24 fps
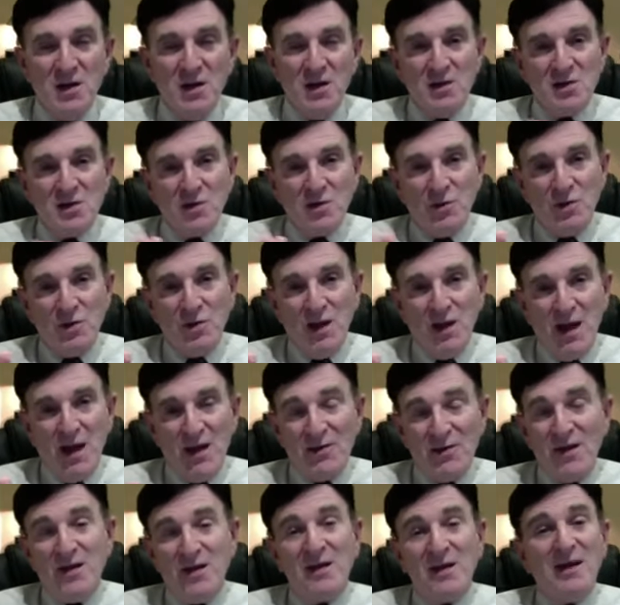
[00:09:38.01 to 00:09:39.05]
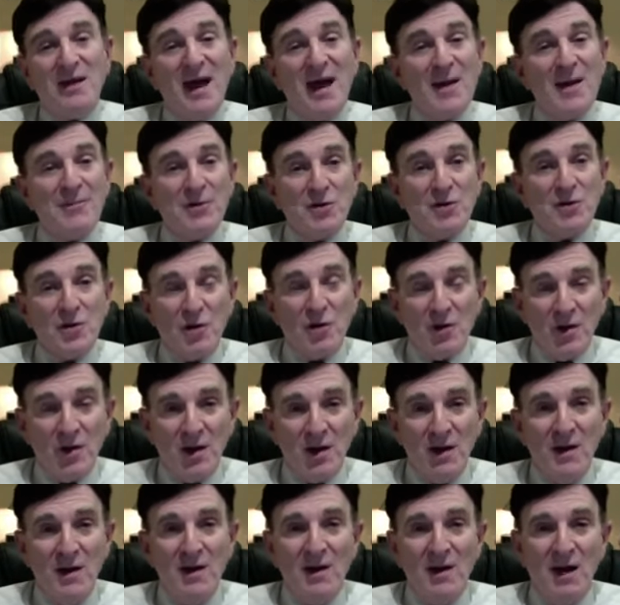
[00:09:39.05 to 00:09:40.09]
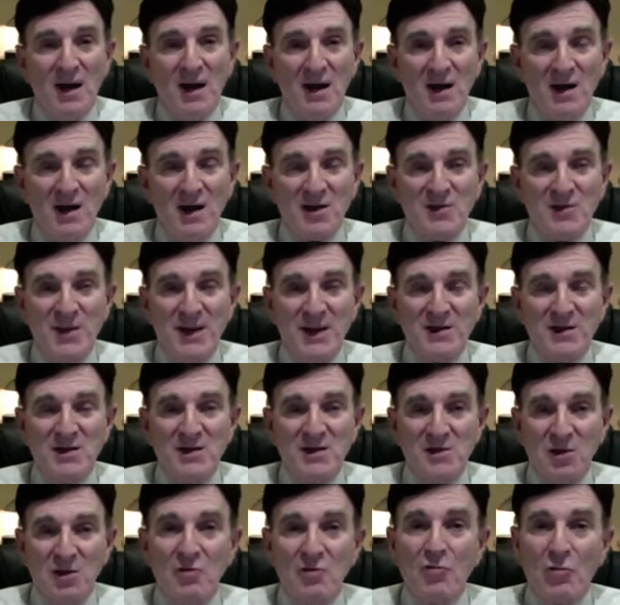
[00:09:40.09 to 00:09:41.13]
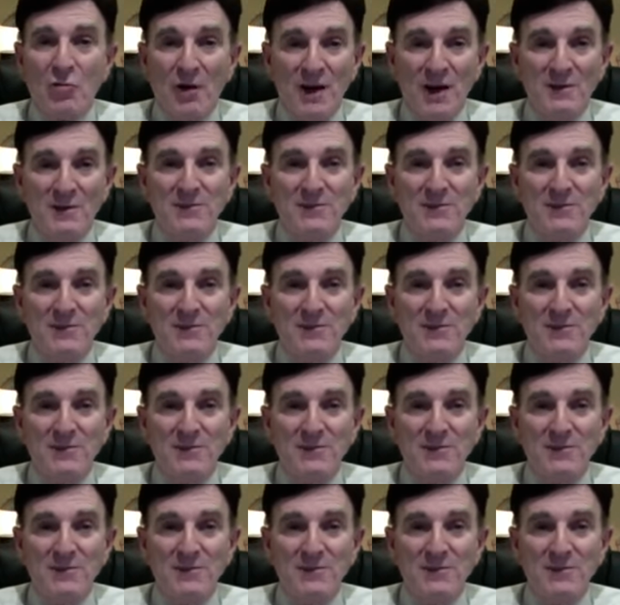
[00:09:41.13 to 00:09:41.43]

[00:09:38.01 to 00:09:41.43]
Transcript: And then the laboratory expenses are great,